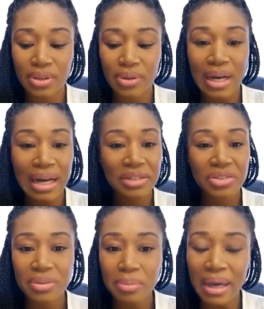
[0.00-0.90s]

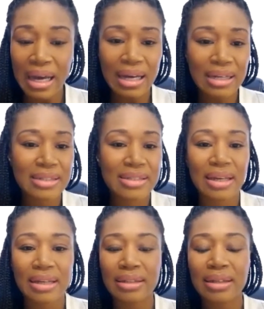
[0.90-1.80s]
hygiene packs,
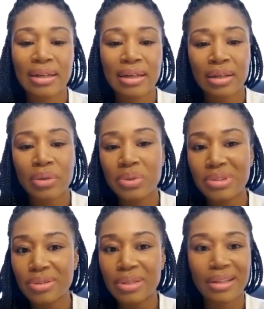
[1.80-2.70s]
and we
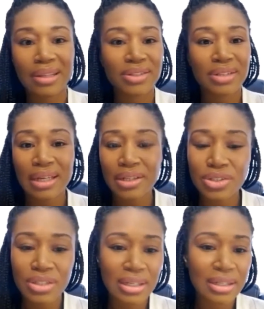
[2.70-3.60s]
do health
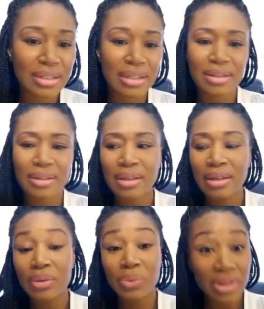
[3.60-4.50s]
education, and
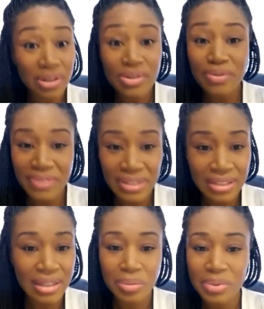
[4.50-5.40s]
we'd also feed
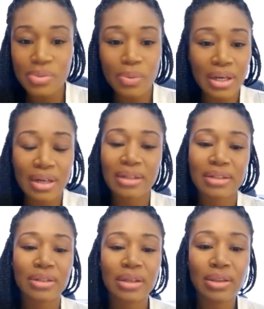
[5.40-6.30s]
them as well,
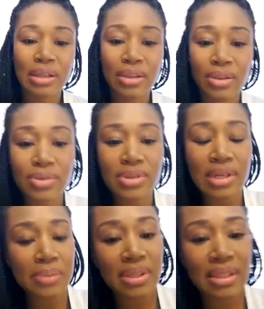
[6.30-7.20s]
and those
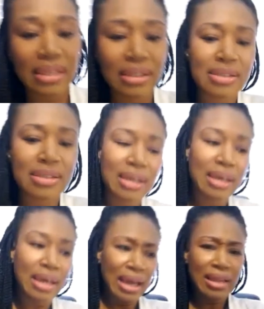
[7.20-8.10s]
types of things.
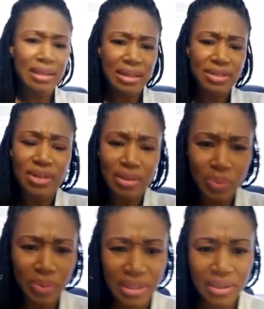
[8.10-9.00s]
And then I started
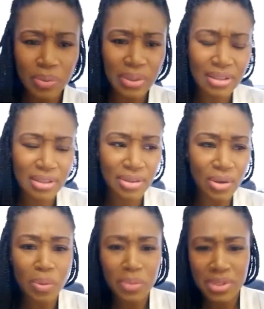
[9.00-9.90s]
working with the
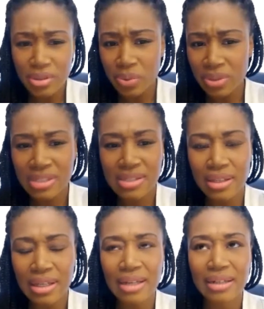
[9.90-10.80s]
homeless communities a
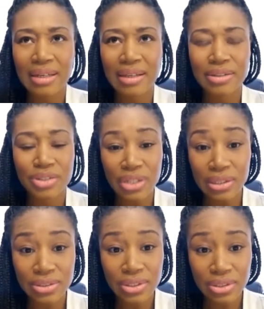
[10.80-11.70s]
lot in
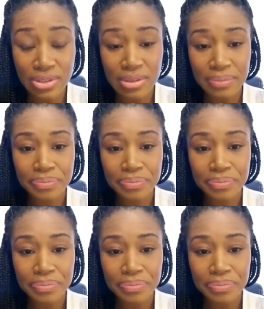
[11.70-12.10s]
shelters